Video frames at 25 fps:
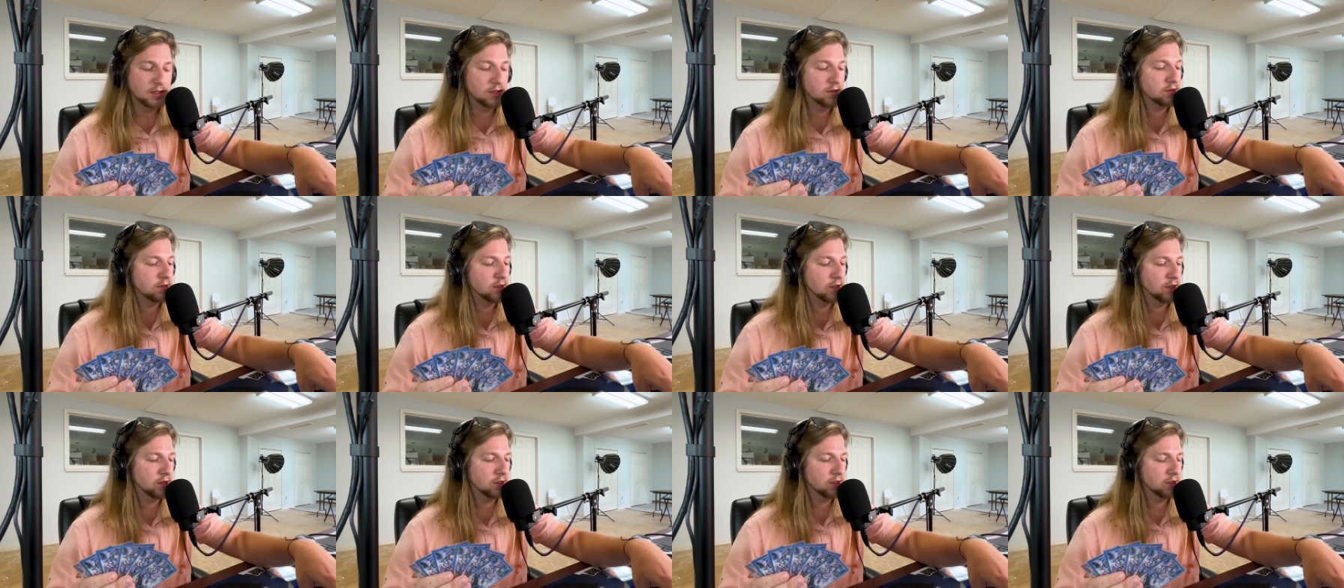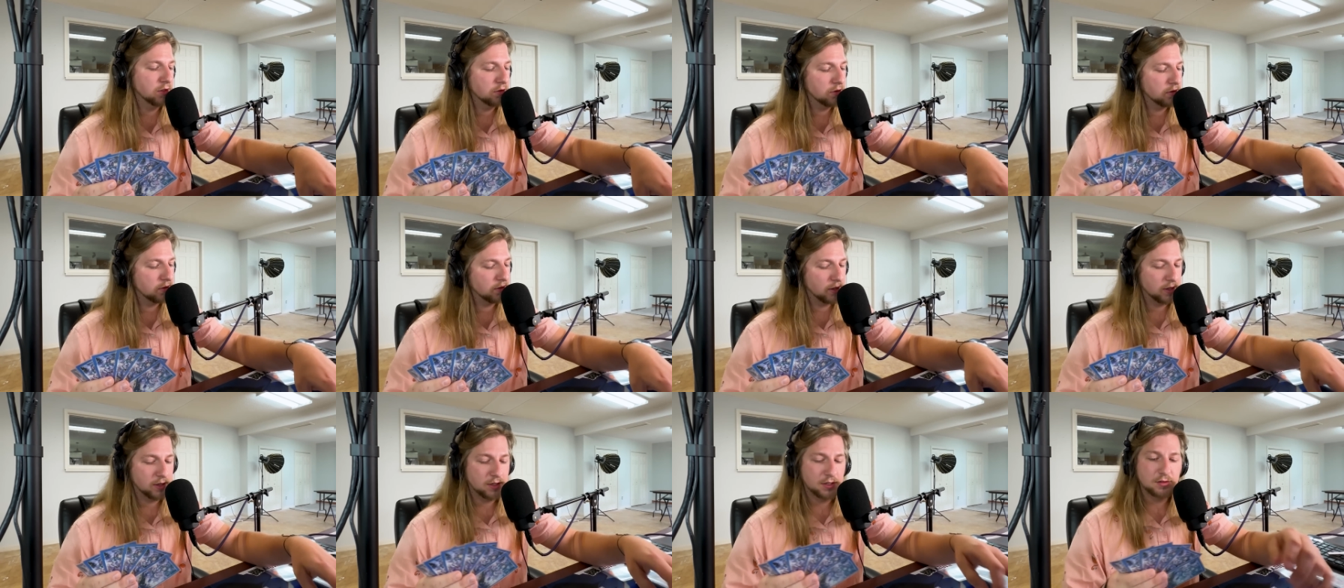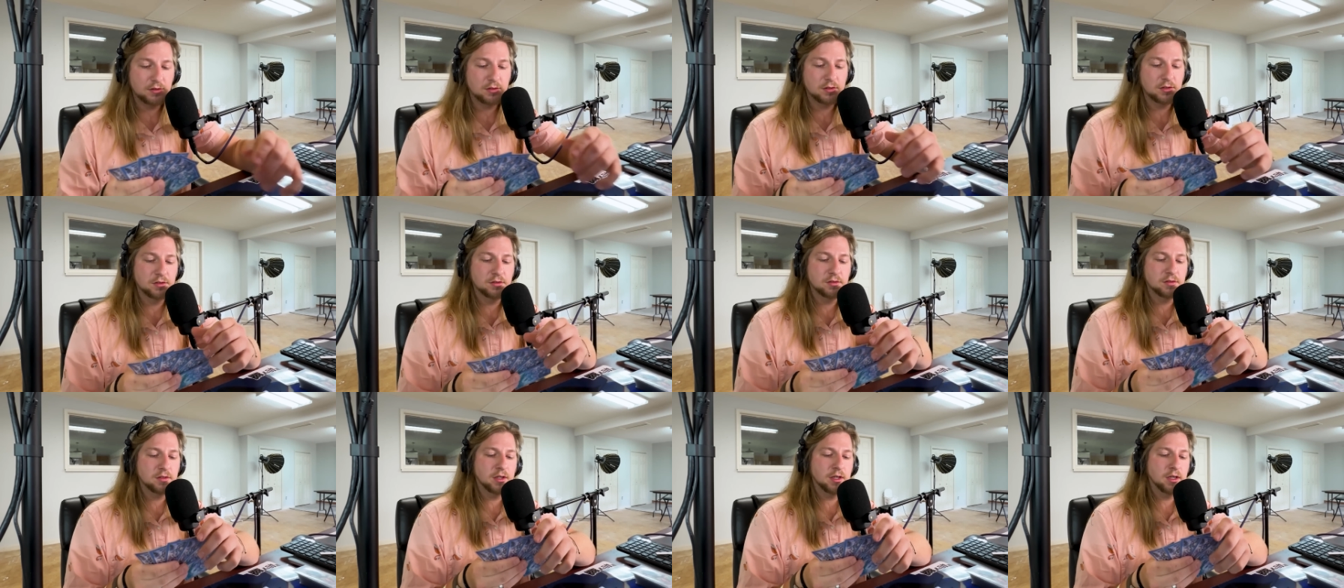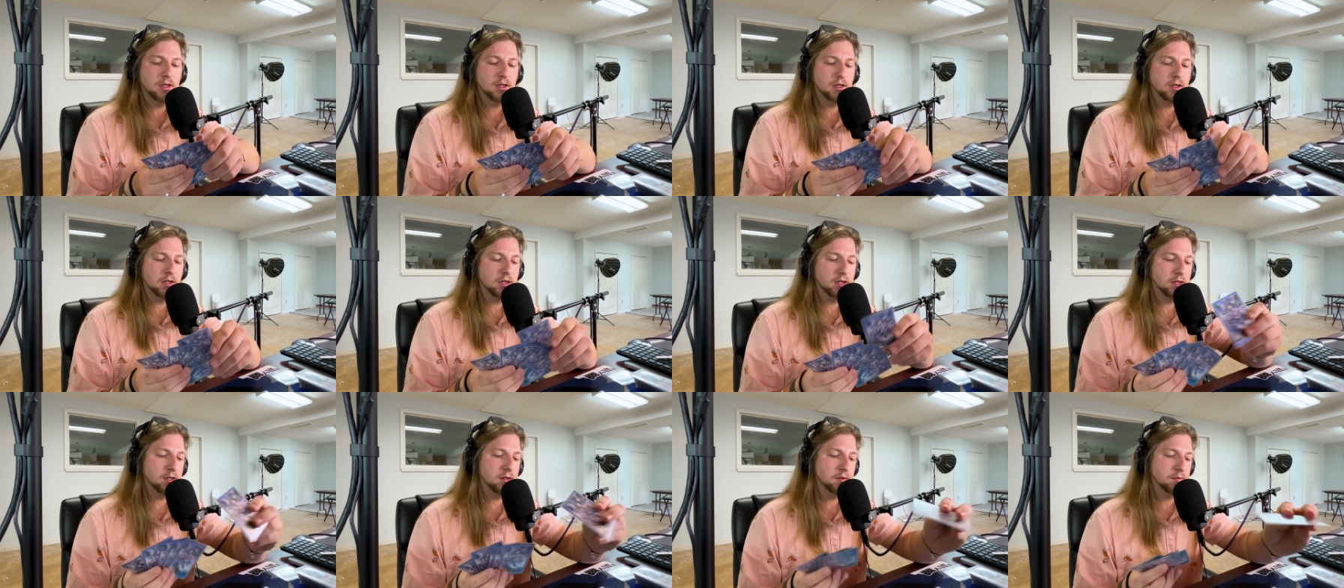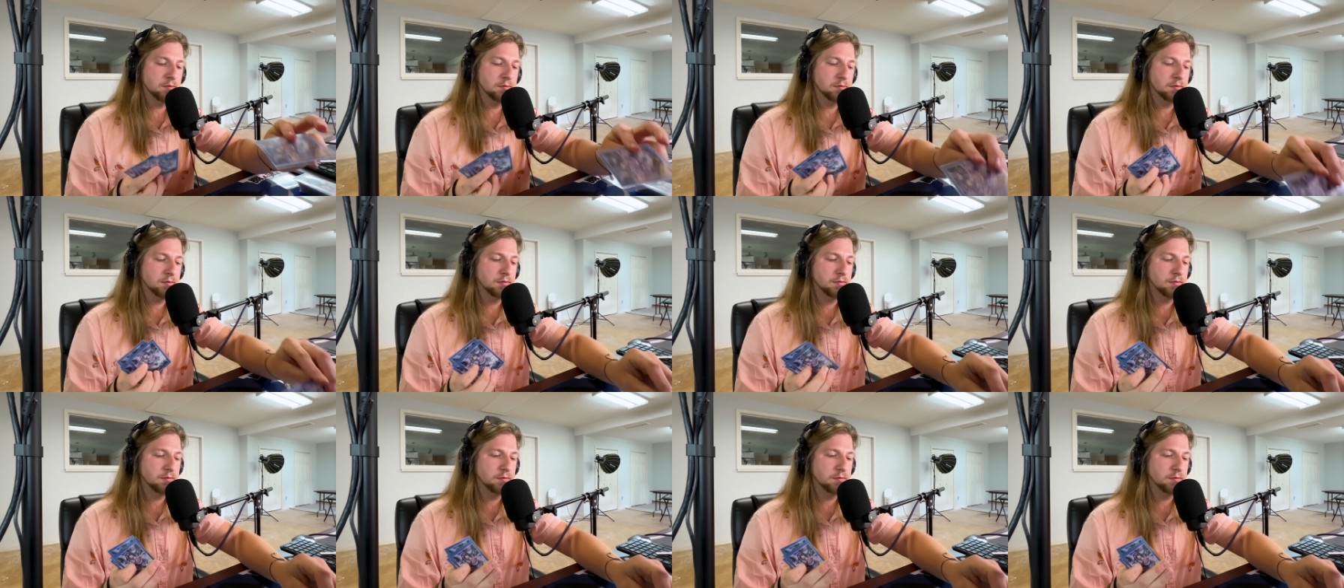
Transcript: it's not a you thing. It's just a uh, um